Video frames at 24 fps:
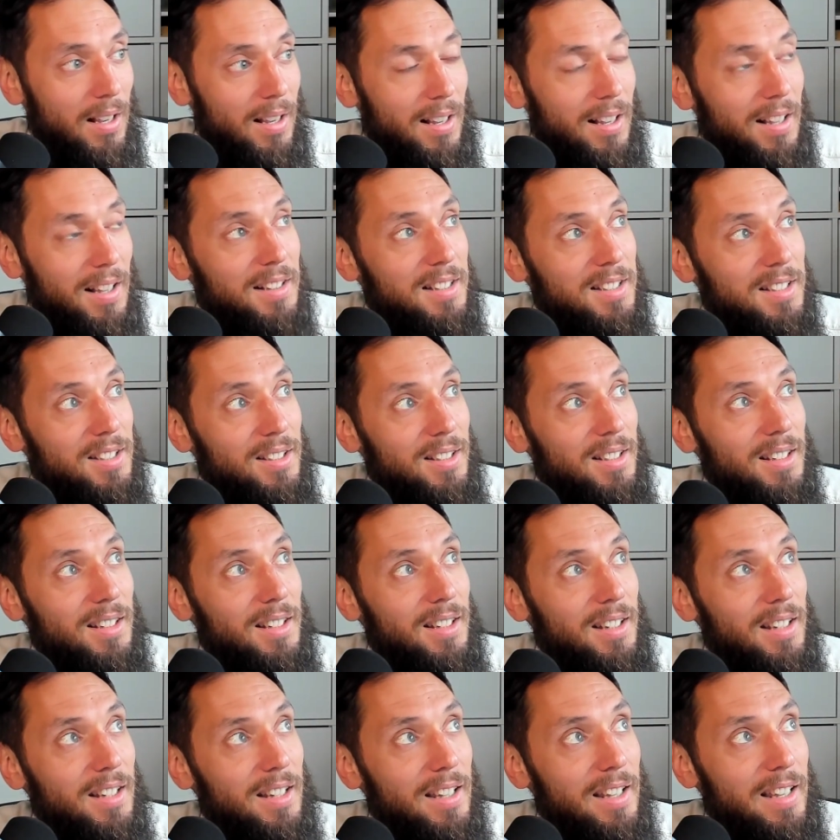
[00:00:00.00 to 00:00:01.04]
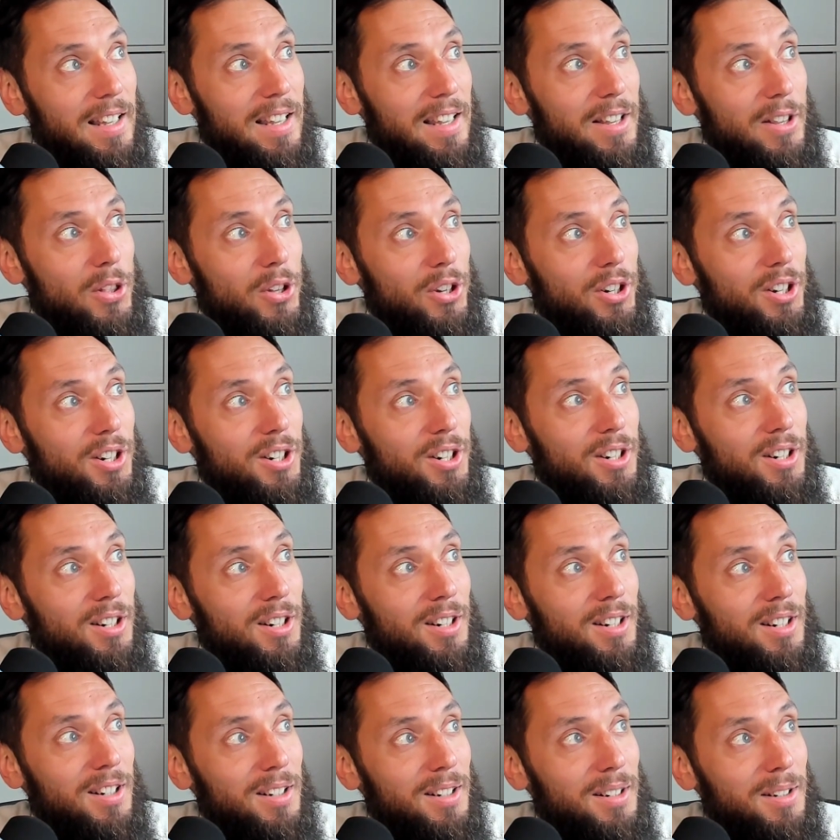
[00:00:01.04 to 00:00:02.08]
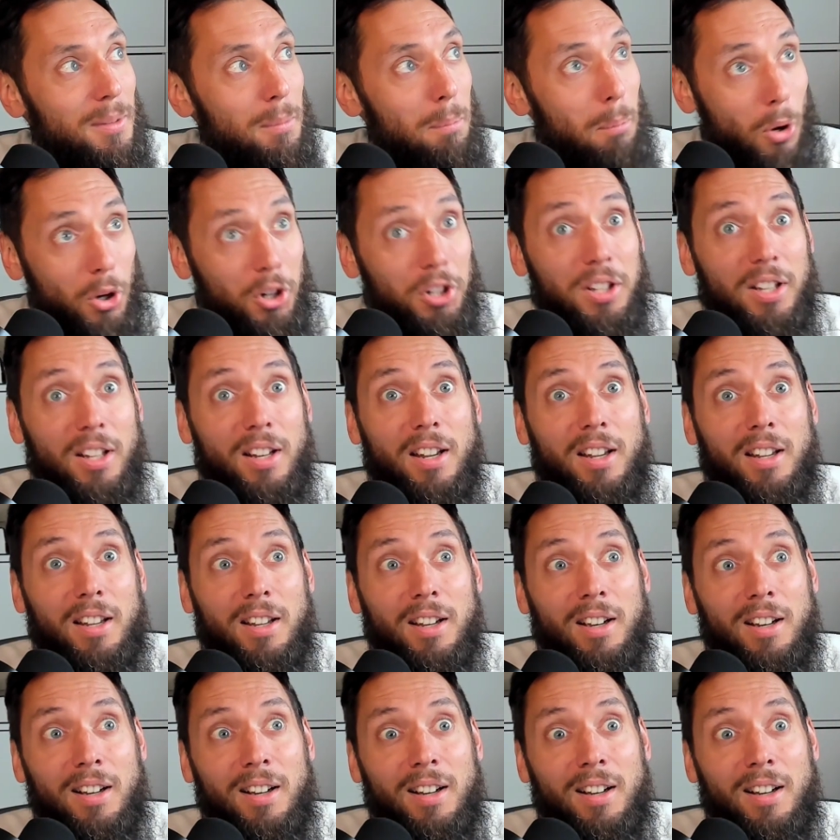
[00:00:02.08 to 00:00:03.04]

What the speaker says: it's either marketing